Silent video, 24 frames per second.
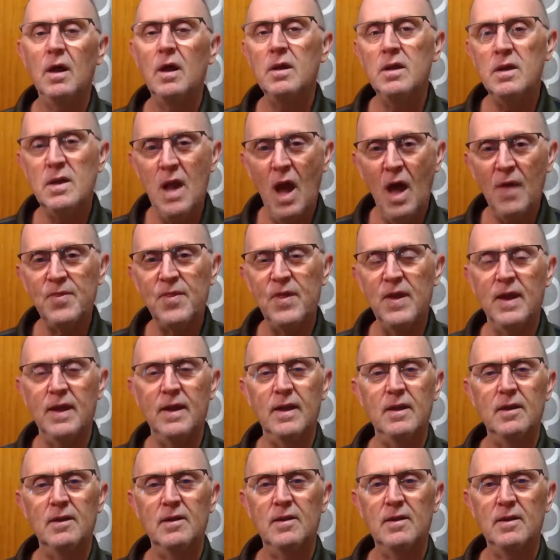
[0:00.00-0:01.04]
Nothing,
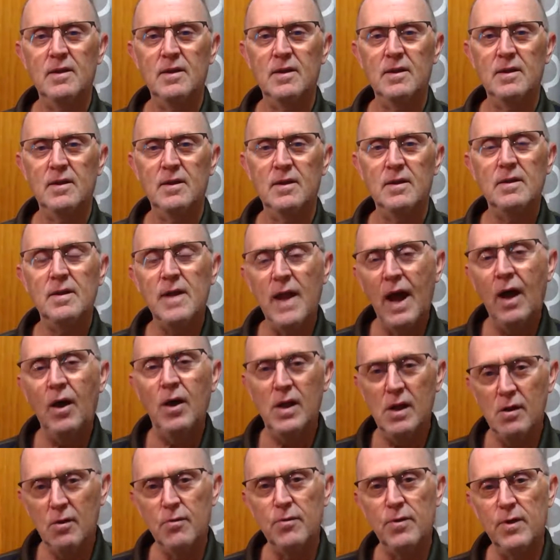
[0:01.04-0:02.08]
now
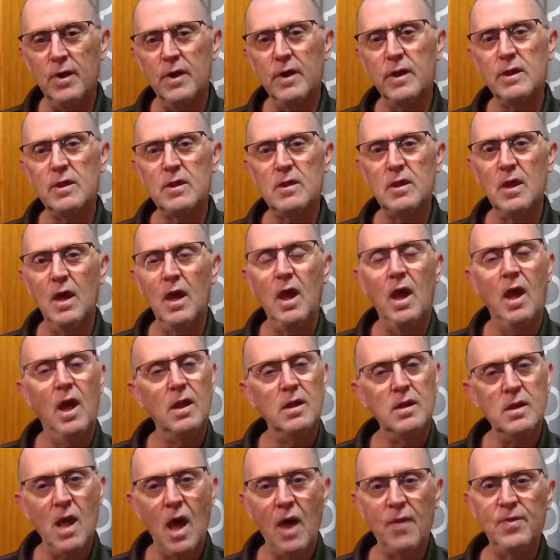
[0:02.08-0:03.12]
hear this,
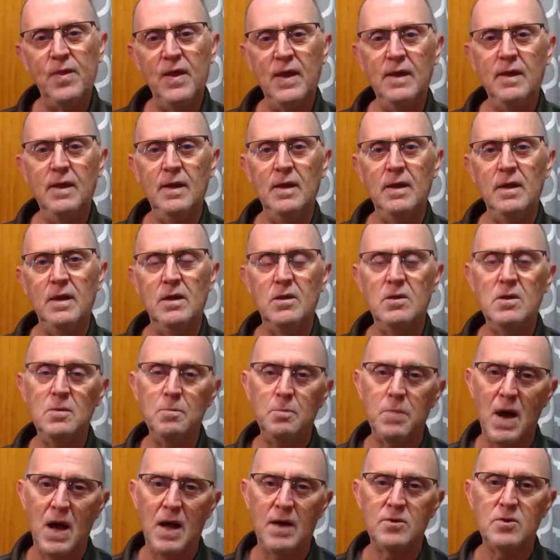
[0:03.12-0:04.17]
nothing is
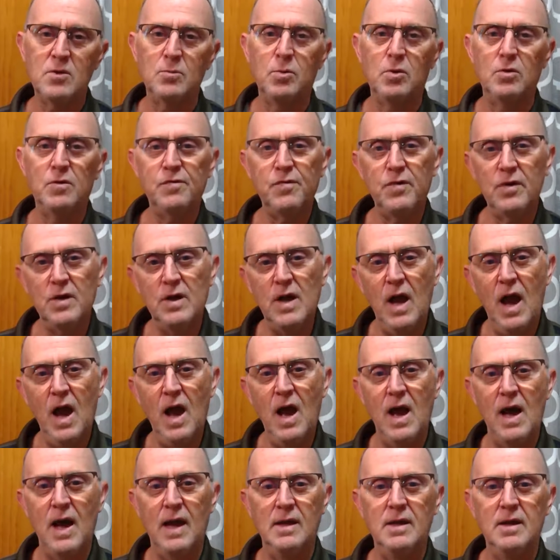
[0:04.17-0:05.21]
impossible for
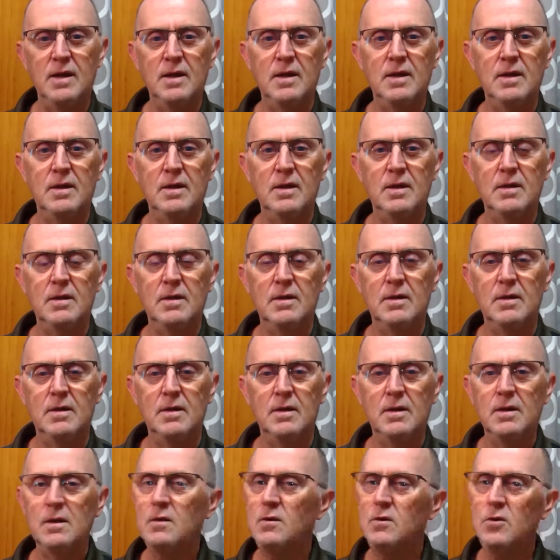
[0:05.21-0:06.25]
God.
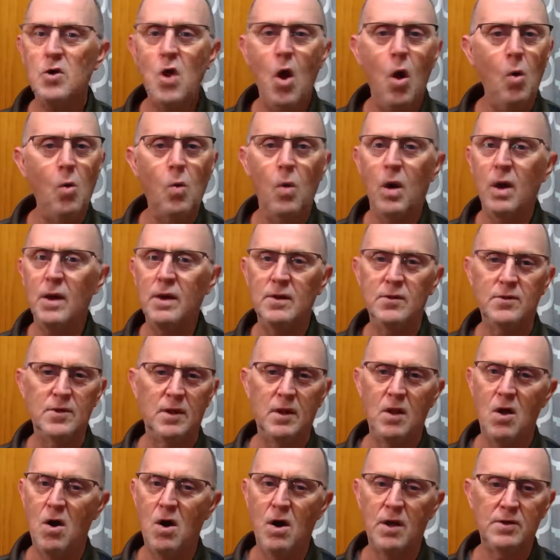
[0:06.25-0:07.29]
No one is a
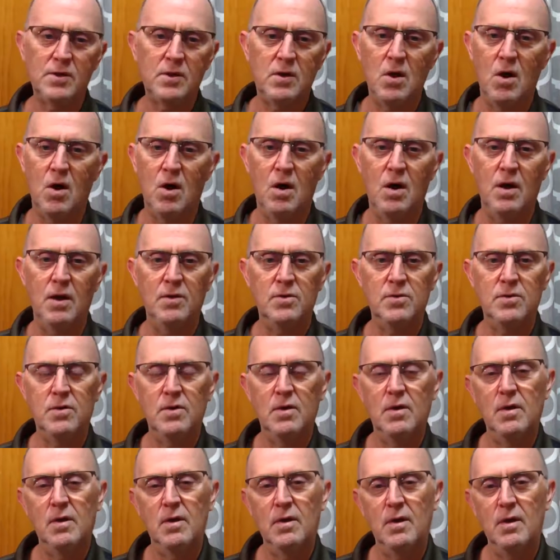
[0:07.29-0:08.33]
lost cause.
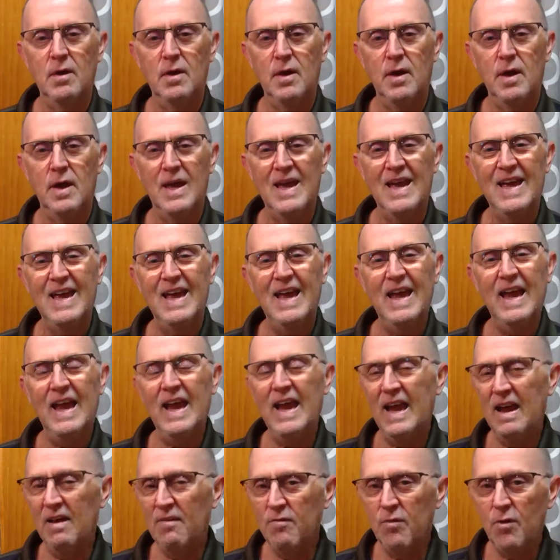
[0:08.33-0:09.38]

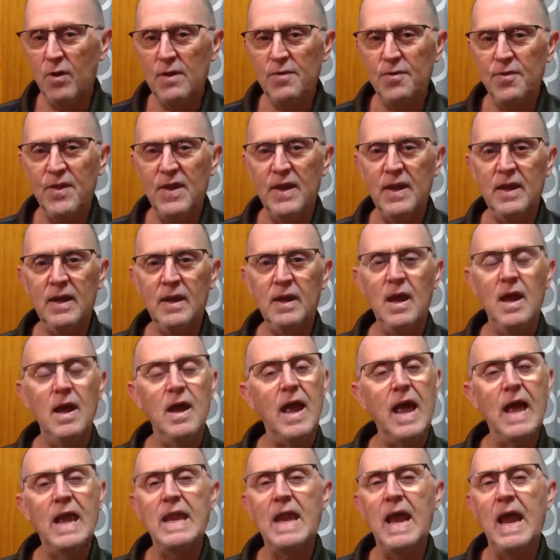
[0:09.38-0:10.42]
Everything
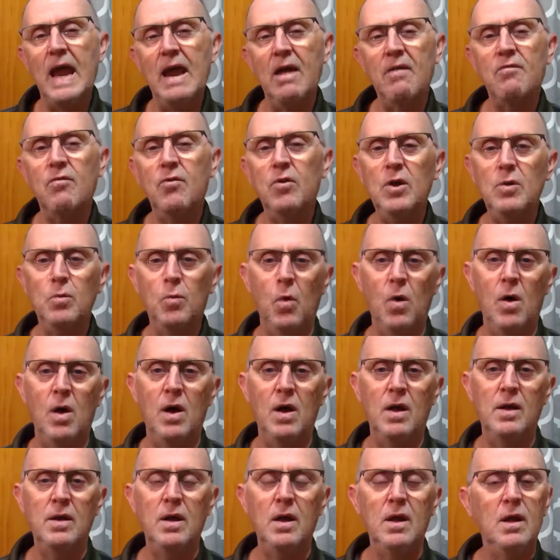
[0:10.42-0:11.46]
and
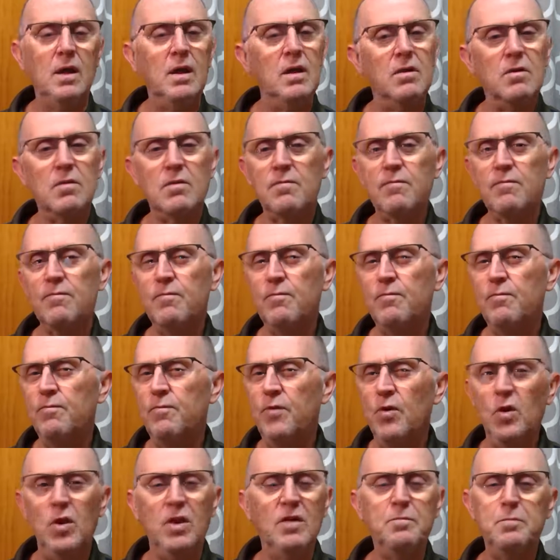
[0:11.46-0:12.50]
everyone is
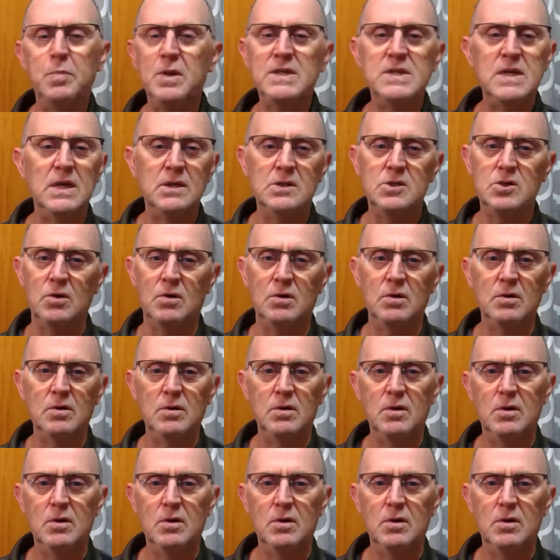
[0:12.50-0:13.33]
full of potential.